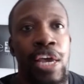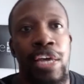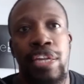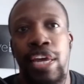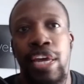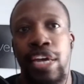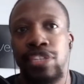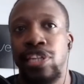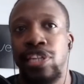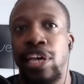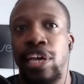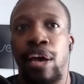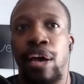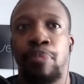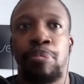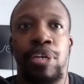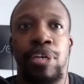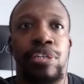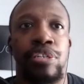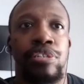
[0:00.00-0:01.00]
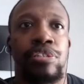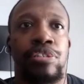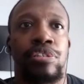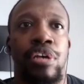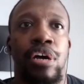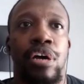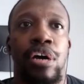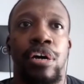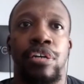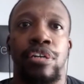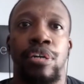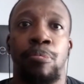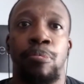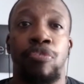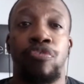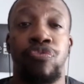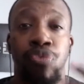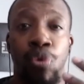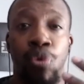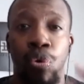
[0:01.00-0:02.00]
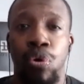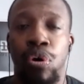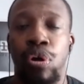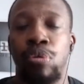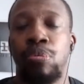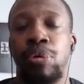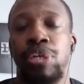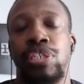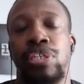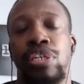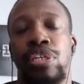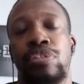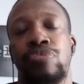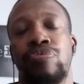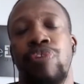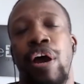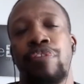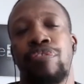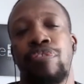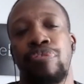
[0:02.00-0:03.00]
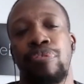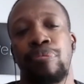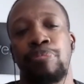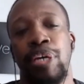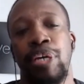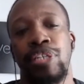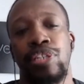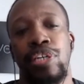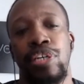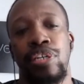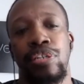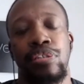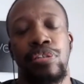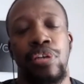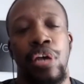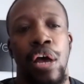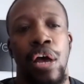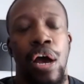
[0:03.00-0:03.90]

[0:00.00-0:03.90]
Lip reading: Next thing up is number 4, which is Fiverr for Business.